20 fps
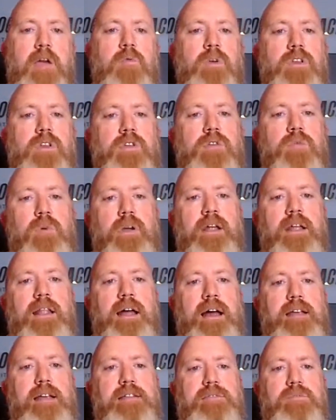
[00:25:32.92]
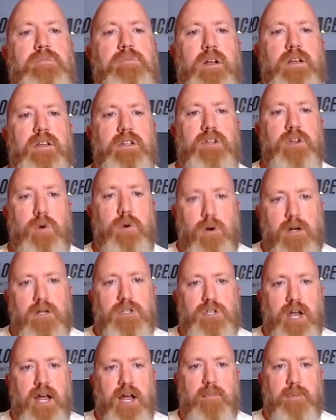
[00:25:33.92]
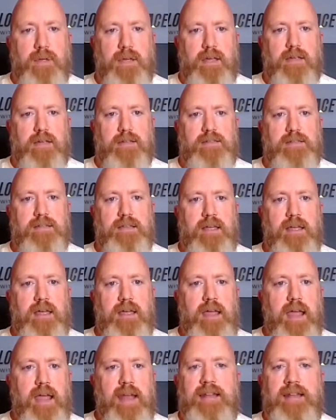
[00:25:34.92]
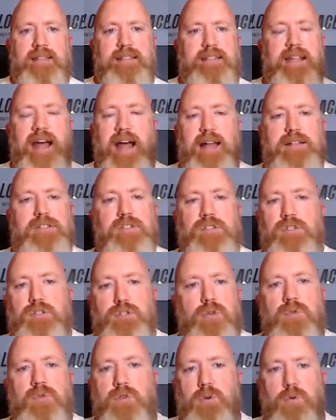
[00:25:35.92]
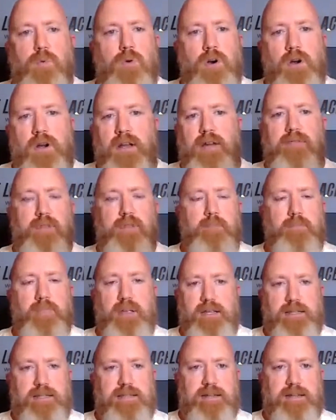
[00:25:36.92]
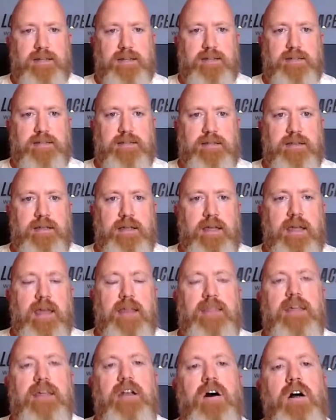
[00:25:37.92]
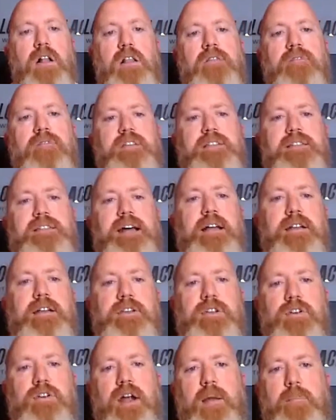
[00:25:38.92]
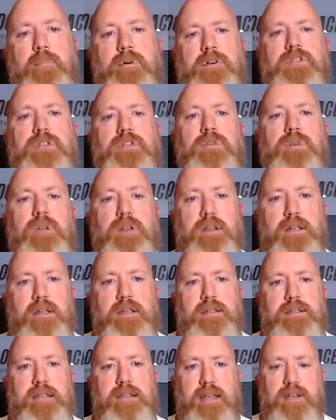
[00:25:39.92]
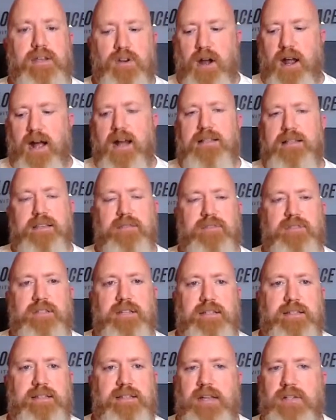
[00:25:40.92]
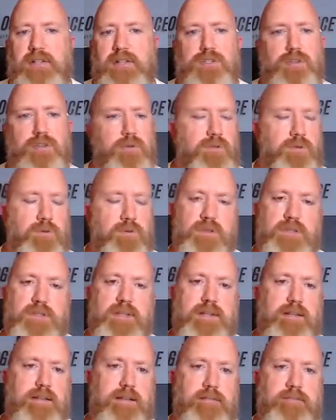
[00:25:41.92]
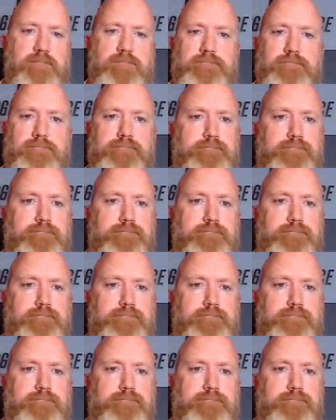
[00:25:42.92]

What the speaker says: And when you realize what your job is, and it's not to do the work of the business, then all of a sudden your opportunities and your odds of success shoot through the ceiling.